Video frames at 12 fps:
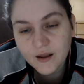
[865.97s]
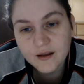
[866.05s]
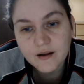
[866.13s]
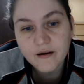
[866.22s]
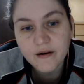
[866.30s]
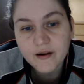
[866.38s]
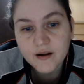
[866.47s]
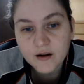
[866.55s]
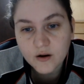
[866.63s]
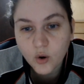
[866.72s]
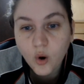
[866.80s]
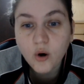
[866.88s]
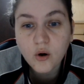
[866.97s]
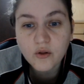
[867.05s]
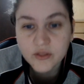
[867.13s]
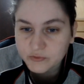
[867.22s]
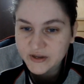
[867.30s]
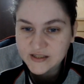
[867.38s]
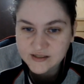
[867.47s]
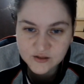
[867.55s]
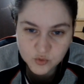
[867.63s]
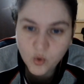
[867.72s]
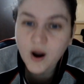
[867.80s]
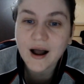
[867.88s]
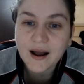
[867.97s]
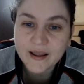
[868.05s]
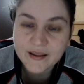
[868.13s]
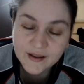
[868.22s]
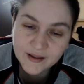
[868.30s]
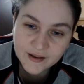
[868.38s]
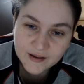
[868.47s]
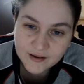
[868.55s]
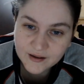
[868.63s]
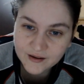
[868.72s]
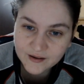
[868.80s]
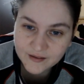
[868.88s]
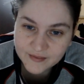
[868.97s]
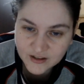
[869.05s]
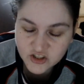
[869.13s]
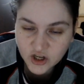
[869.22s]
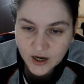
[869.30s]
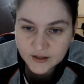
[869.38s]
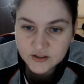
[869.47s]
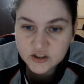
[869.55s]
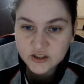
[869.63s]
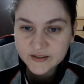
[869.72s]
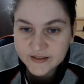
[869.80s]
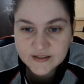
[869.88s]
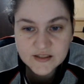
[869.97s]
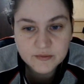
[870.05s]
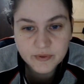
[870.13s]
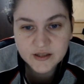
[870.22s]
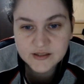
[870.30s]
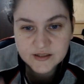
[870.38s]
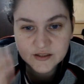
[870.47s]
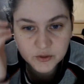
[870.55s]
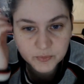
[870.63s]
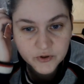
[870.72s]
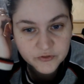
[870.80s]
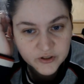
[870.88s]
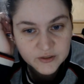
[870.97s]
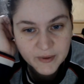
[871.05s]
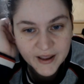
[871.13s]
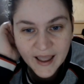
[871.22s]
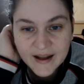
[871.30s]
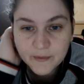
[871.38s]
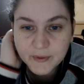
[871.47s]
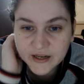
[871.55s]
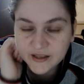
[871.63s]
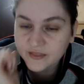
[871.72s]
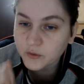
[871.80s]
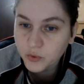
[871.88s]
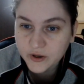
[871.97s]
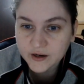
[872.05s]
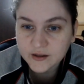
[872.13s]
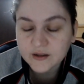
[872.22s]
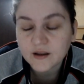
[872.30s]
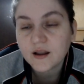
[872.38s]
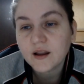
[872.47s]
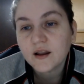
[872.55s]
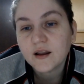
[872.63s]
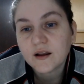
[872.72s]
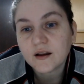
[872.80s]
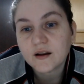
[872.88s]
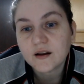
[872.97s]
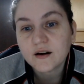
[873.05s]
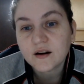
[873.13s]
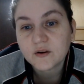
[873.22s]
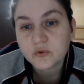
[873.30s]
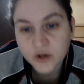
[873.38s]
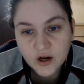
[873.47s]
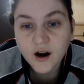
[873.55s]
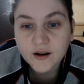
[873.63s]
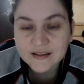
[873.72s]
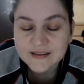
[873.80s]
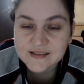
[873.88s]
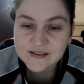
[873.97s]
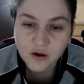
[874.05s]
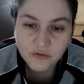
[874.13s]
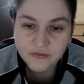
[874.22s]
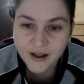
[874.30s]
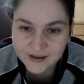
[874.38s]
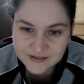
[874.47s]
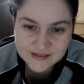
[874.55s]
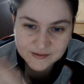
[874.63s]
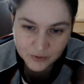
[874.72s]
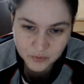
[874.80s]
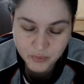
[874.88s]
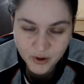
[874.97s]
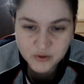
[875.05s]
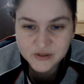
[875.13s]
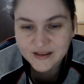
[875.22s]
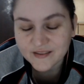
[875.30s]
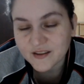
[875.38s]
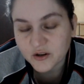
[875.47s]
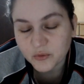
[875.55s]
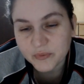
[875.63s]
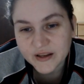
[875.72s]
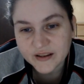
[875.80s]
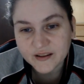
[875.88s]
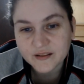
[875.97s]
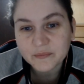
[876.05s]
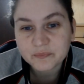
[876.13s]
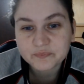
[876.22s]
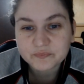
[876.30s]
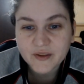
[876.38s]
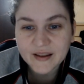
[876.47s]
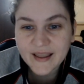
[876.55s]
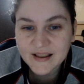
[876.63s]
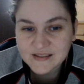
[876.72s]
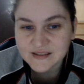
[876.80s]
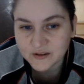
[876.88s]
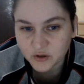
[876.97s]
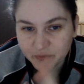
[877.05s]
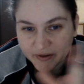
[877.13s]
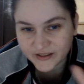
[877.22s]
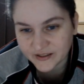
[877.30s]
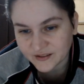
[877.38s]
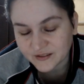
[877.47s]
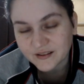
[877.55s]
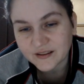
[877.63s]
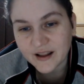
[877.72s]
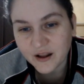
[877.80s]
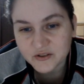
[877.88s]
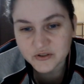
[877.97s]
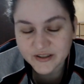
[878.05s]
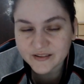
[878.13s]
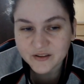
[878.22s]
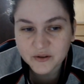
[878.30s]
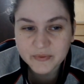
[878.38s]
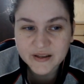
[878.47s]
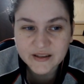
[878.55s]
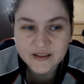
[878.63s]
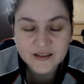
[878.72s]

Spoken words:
all the reasons why that character needs to be considered perfect by anybody in the world, regardless of facts opposing their opinion, against their opinion, countering their opinion.